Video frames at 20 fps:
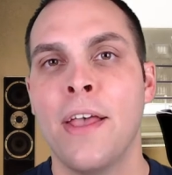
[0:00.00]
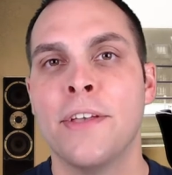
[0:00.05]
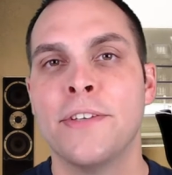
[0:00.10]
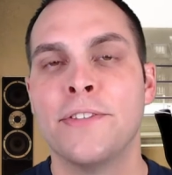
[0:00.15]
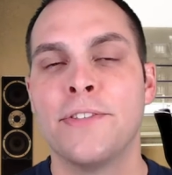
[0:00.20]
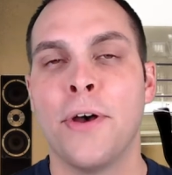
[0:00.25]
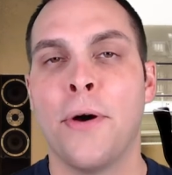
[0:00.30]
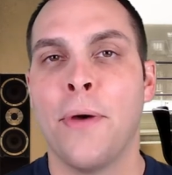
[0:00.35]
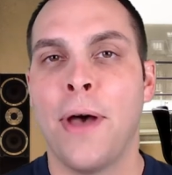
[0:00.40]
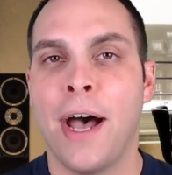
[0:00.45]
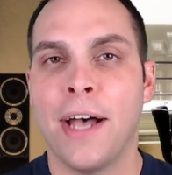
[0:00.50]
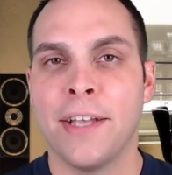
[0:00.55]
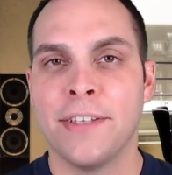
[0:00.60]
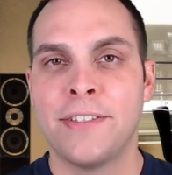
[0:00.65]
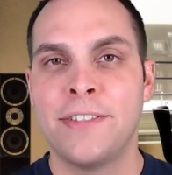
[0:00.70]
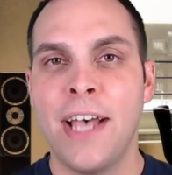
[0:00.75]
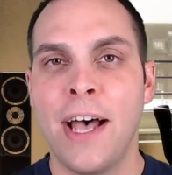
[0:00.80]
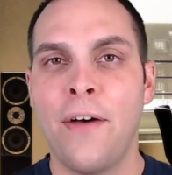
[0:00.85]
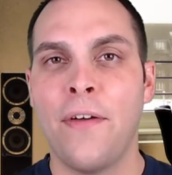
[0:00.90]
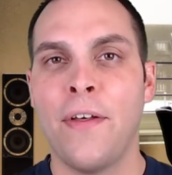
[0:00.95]
So a
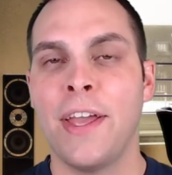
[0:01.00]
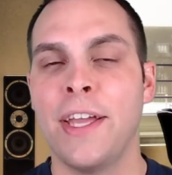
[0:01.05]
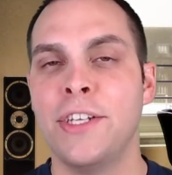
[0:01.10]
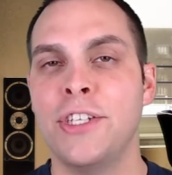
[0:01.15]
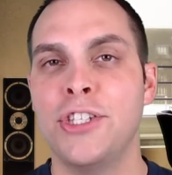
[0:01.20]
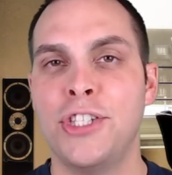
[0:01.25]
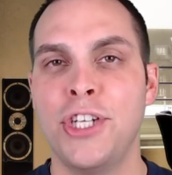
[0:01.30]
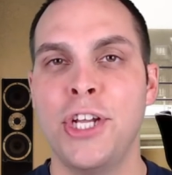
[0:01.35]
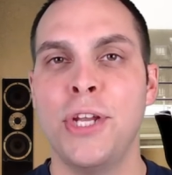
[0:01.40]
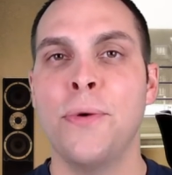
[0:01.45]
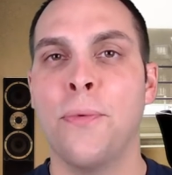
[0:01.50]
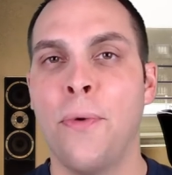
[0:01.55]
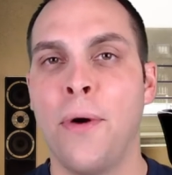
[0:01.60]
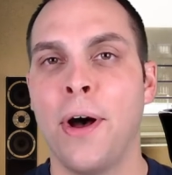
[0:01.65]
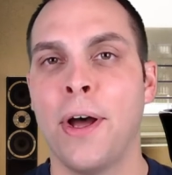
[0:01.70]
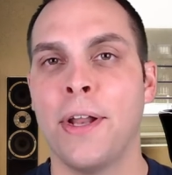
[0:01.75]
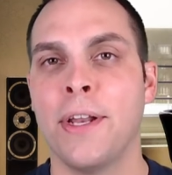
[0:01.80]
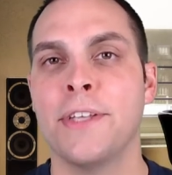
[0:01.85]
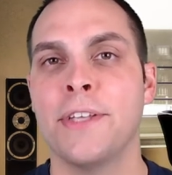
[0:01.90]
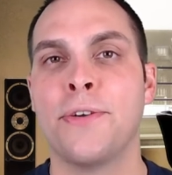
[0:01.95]
cell in
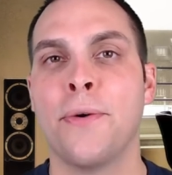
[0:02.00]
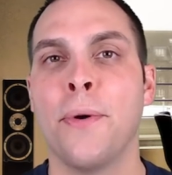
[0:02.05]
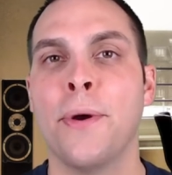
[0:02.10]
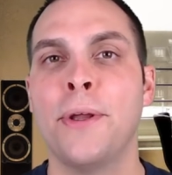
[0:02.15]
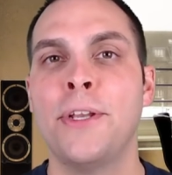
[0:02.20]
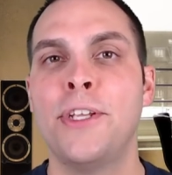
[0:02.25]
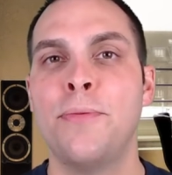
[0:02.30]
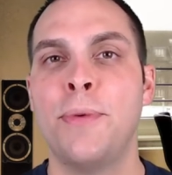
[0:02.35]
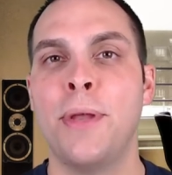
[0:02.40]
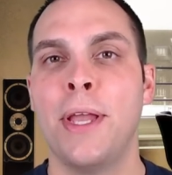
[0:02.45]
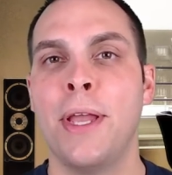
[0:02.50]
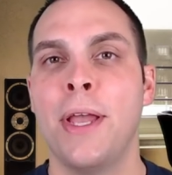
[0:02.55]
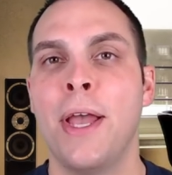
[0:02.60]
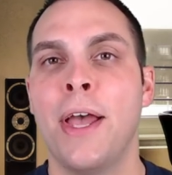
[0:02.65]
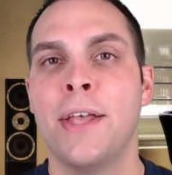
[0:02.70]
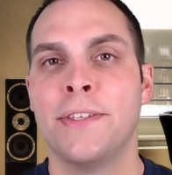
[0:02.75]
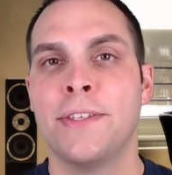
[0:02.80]
G1 is going to be